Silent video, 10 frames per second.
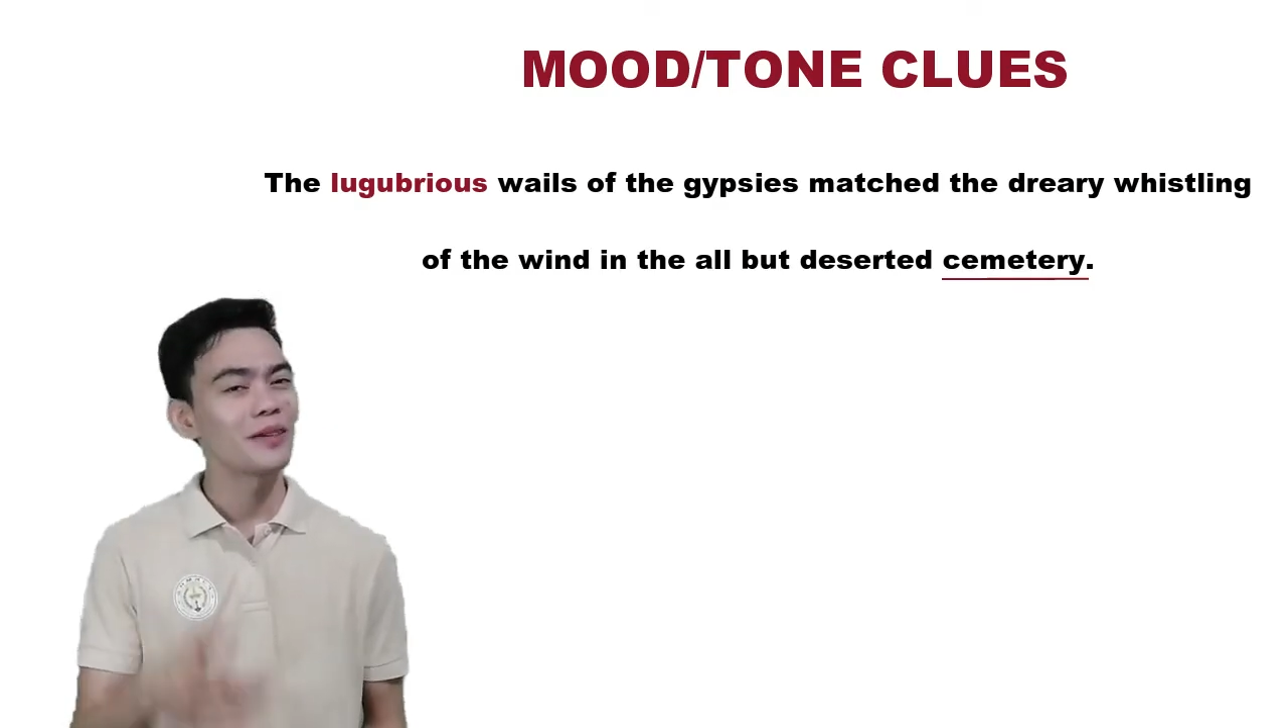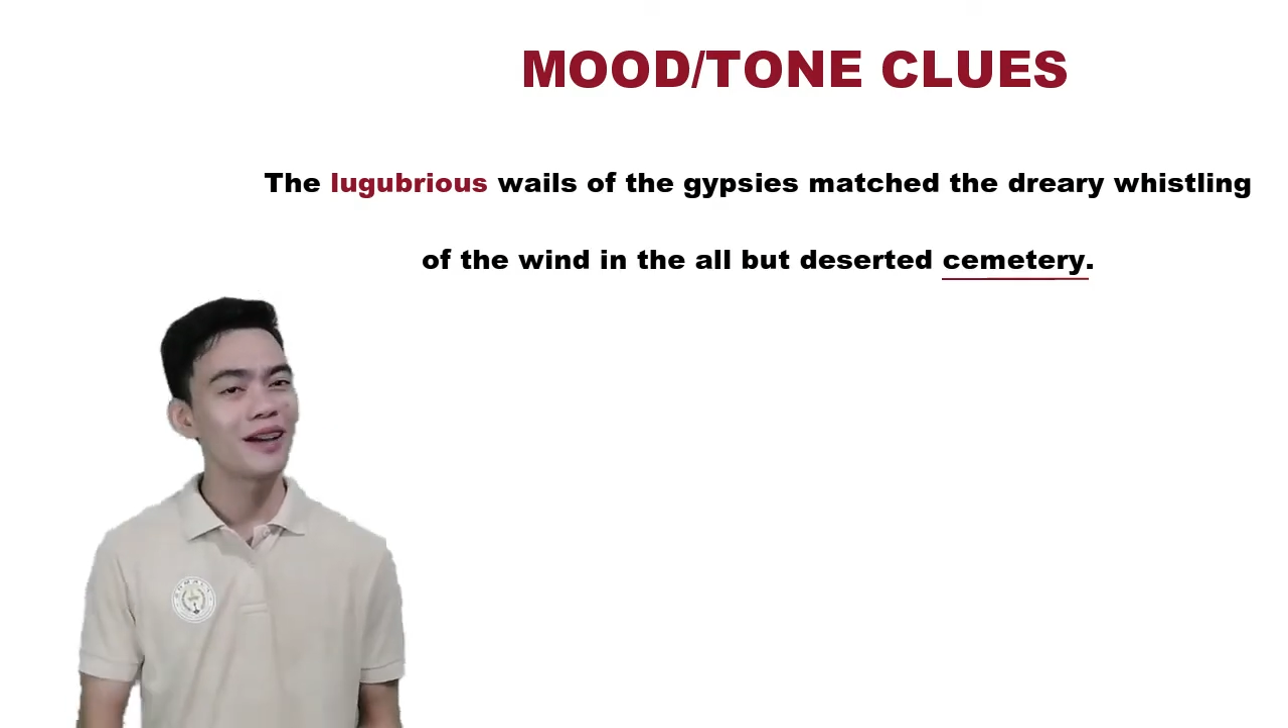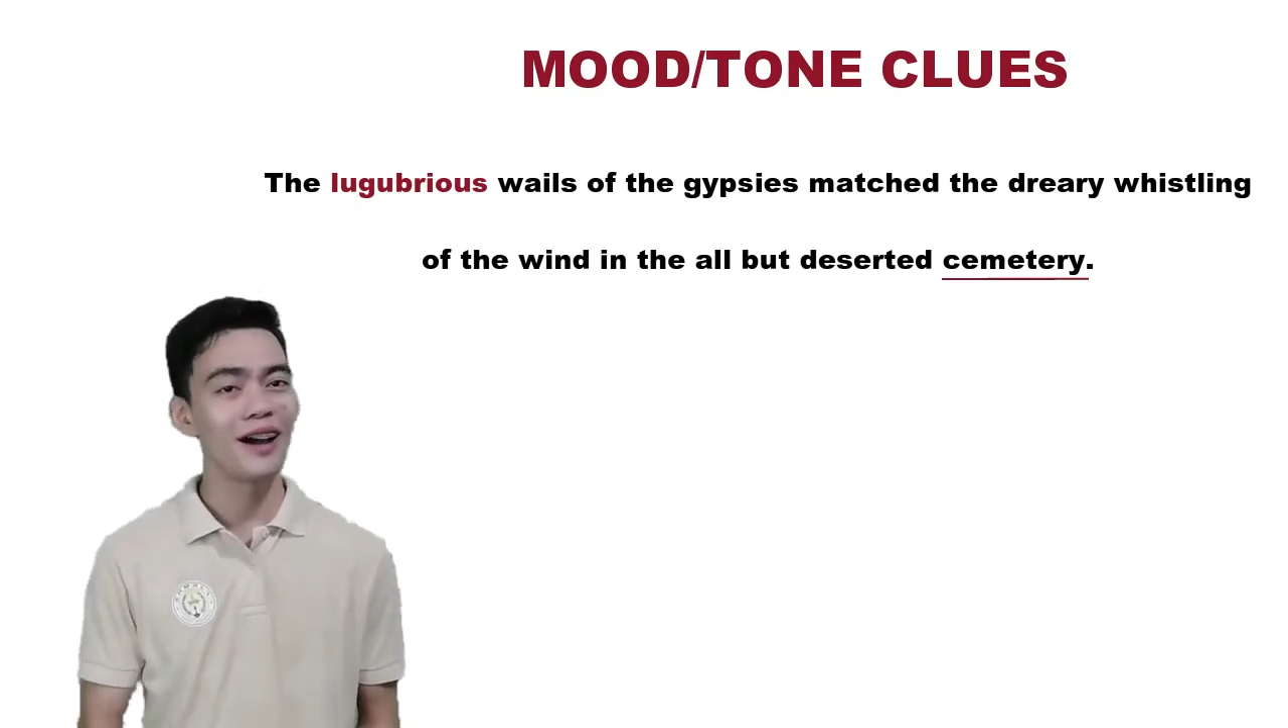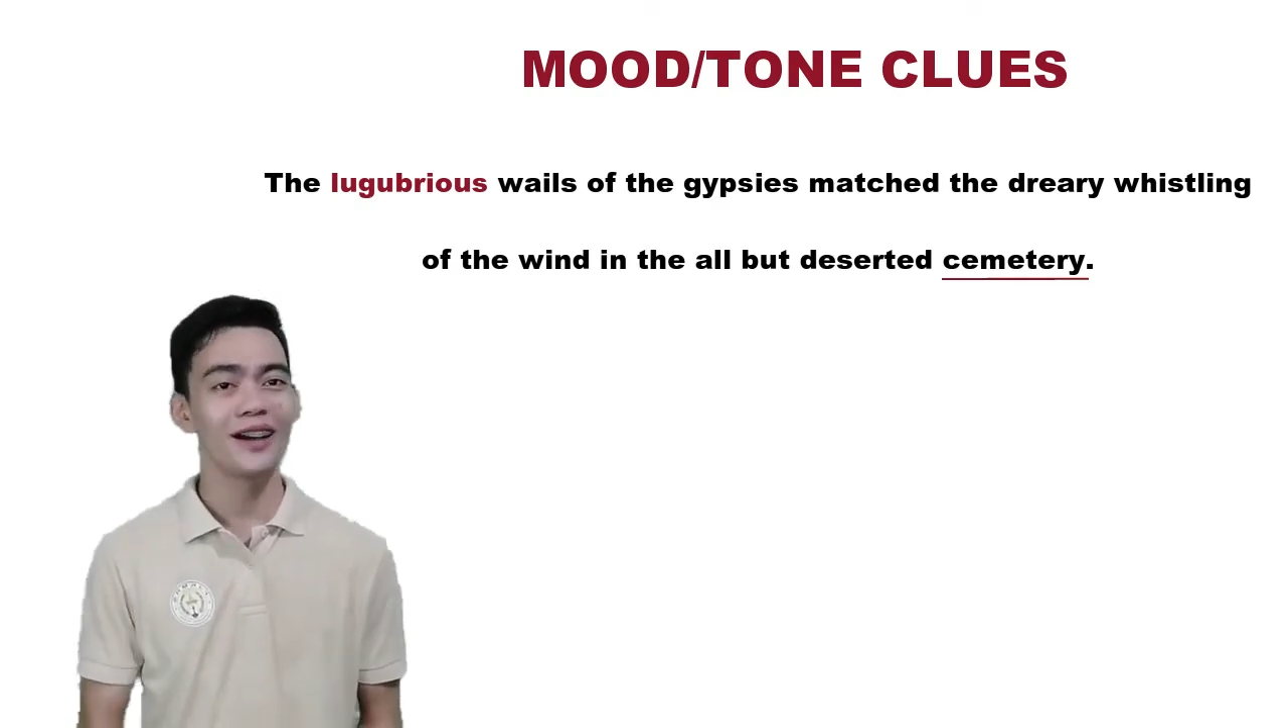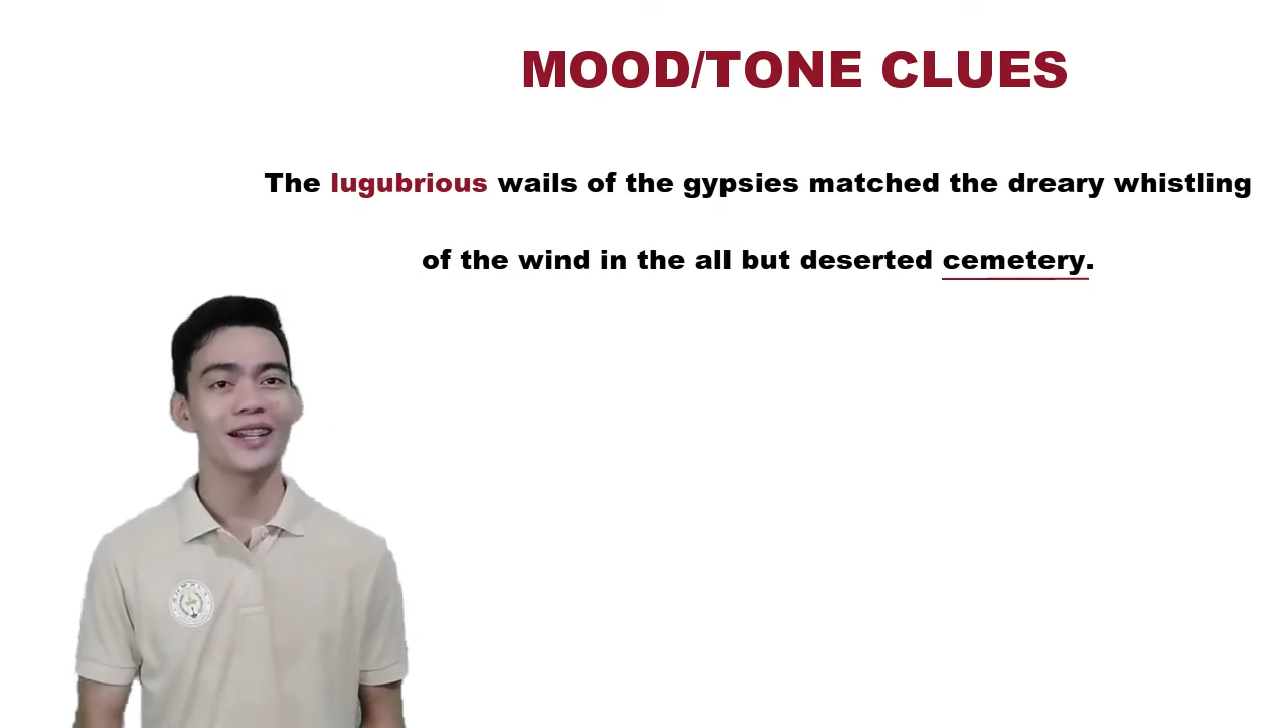
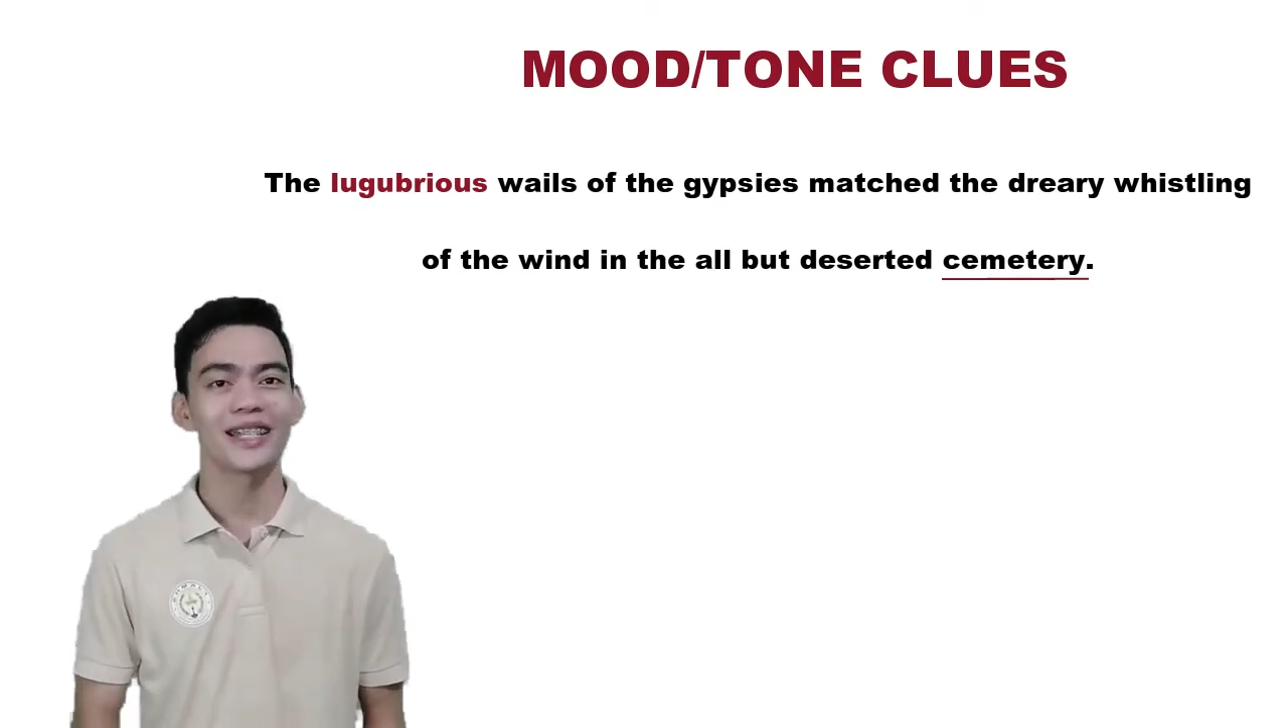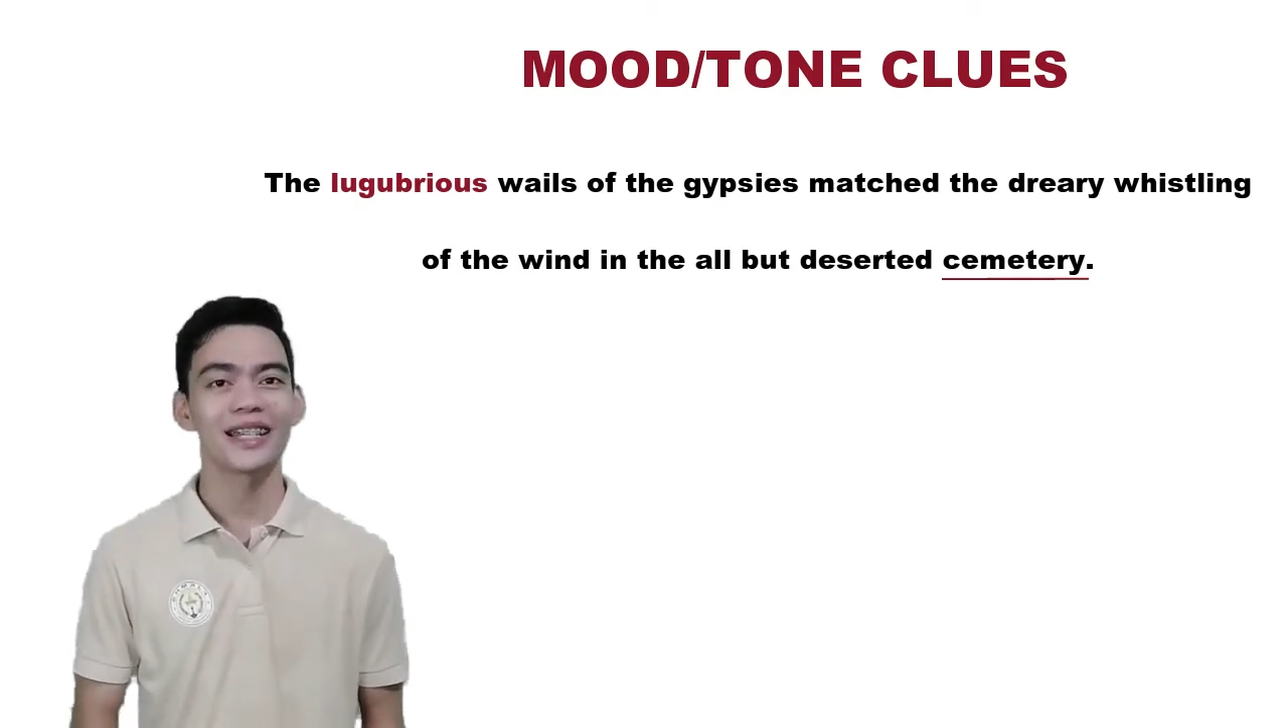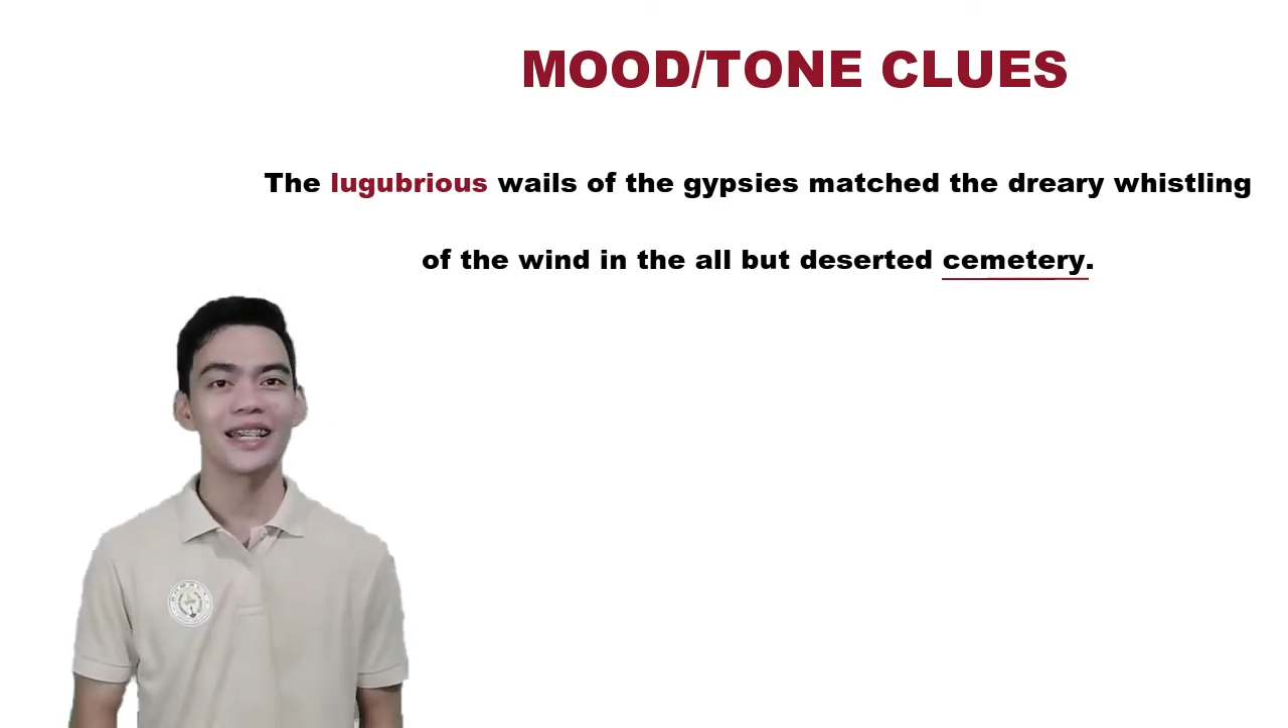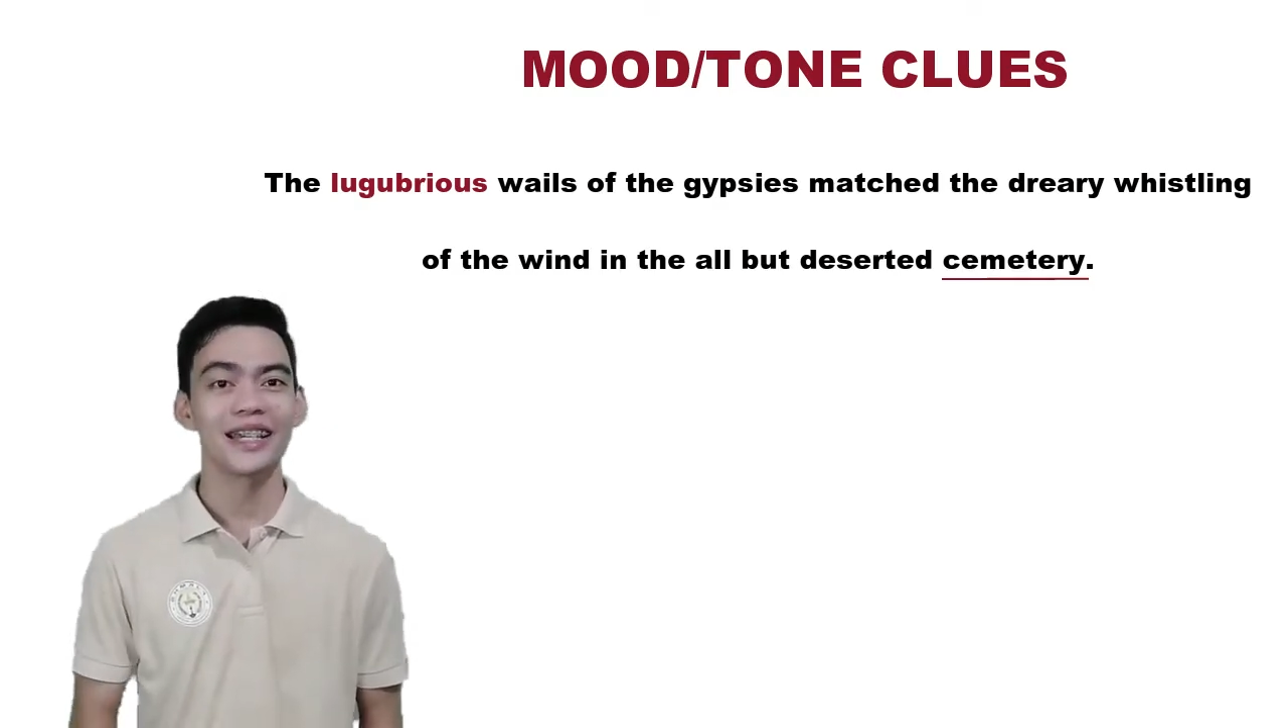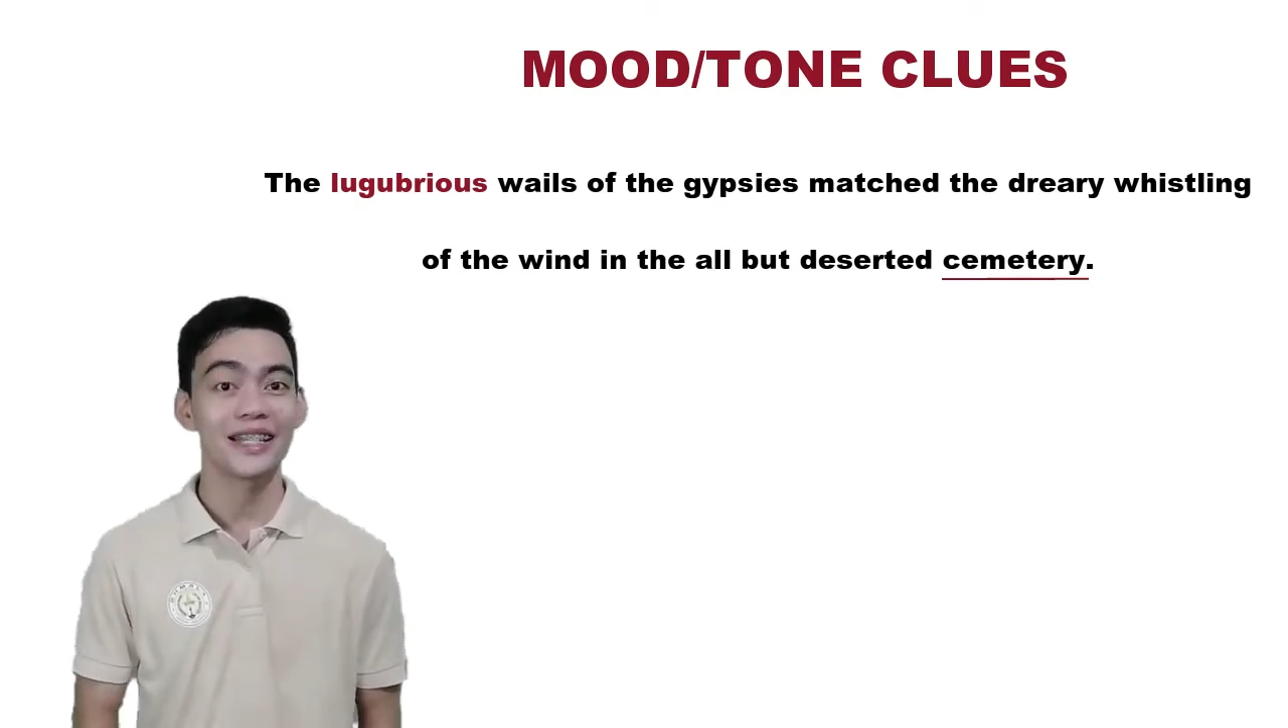because
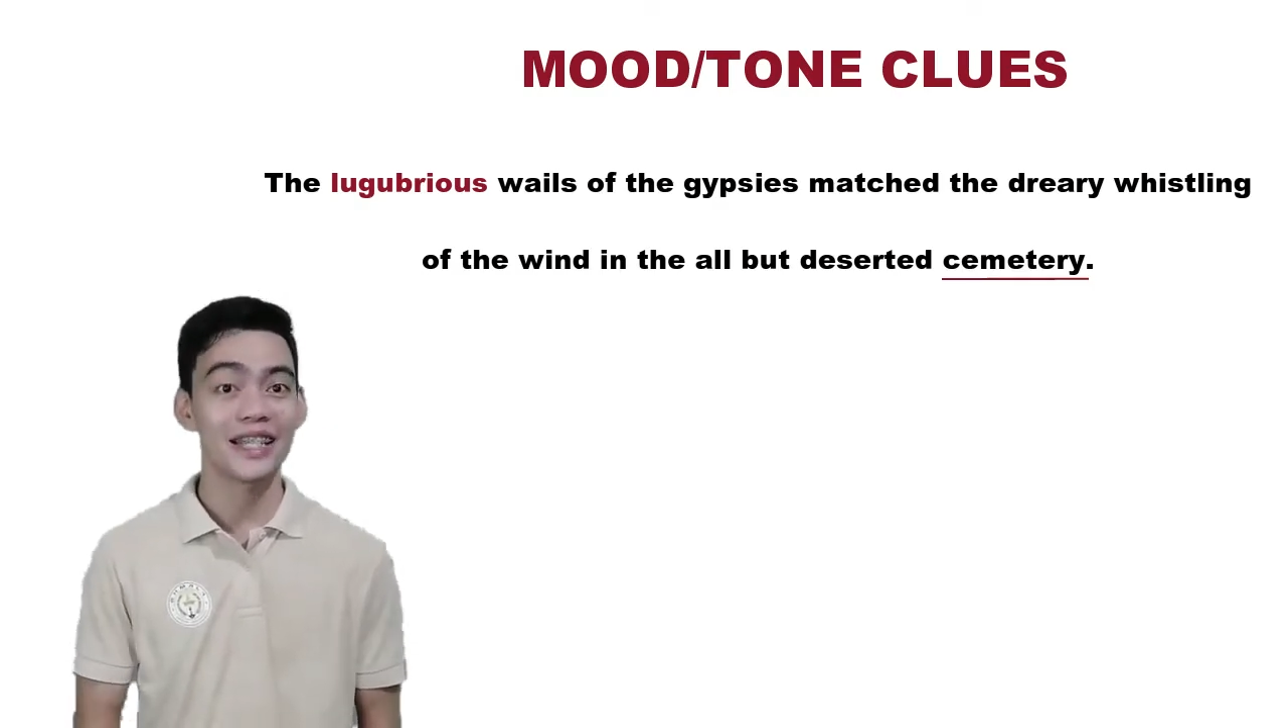it